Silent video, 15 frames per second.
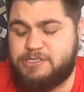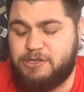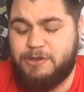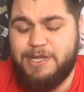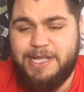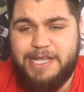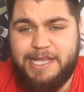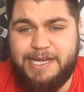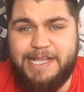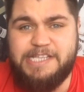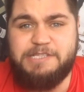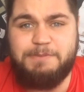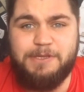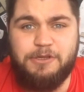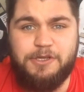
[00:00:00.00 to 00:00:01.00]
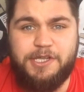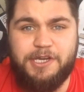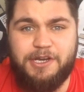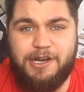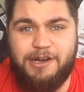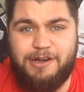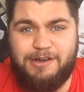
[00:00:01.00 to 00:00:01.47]
So he needs to be
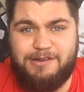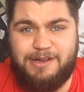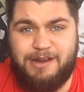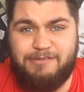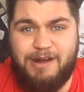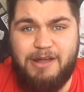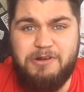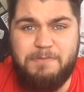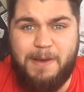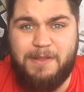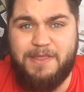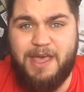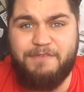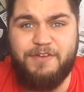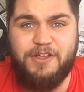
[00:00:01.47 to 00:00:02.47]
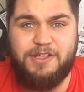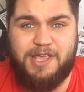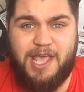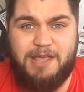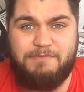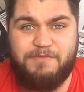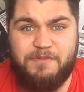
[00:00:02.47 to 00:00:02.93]
looking at around about the Everton
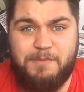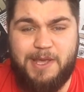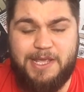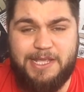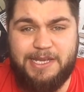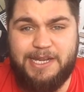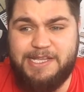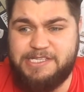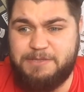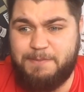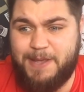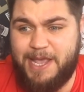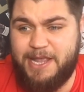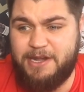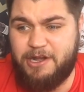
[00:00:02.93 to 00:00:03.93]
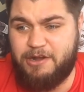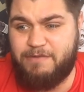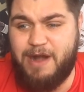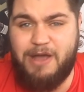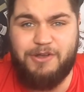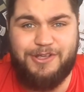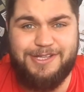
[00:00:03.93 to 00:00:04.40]
game for me. He needs to be in and
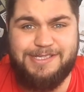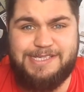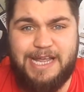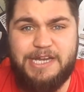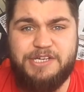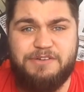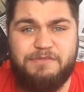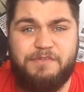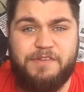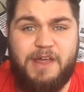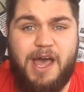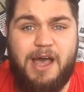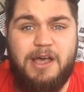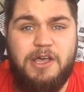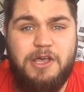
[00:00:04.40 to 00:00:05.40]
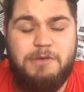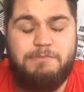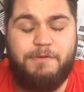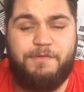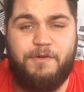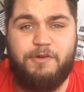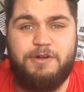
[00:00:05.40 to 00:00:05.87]
around contention for that
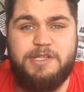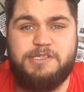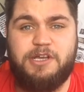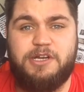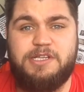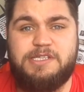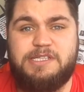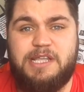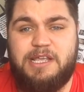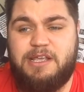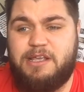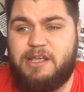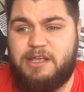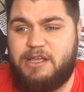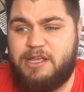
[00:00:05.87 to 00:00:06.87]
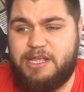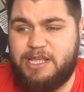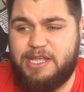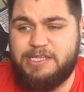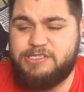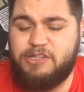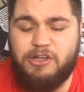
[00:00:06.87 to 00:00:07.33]
before he's not going
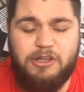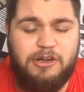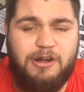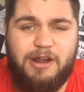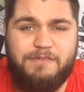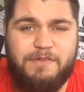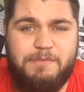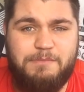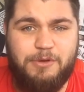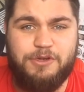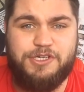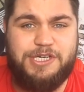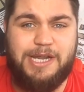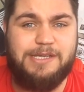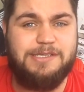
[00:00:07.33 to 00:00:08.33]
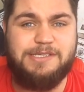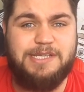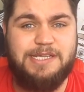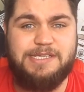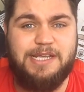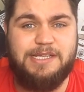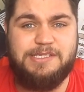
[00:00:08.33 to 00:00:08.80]
to have much
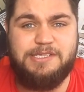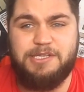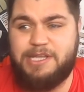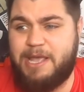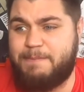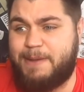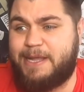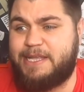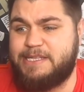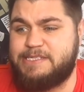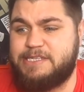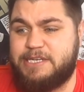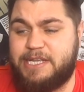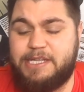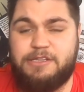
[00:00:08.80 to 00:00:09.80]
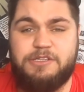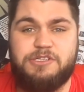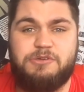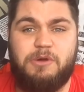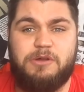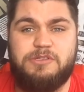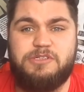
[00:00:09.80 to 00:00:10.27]
chance, is it, to get back into the England
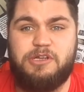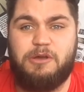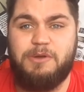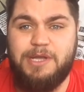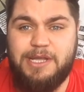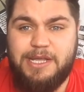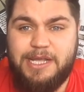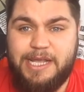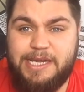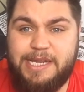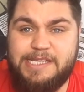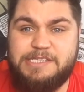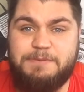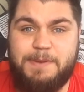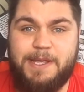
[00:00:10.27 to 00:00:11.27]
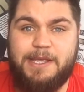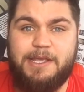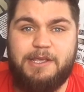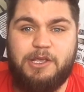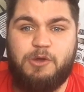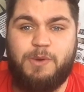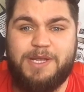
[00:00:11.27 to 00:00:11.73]
squad. So he needs to be
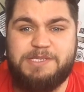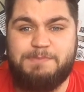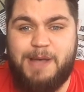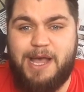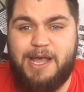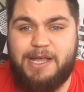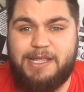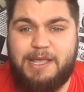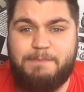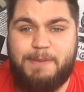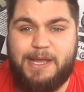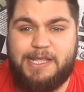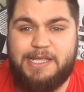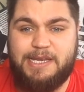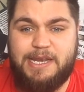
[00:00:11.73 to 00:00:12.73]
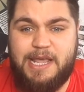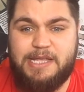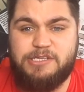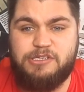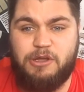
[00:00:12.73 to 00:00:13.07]
quick, smart and get back in there.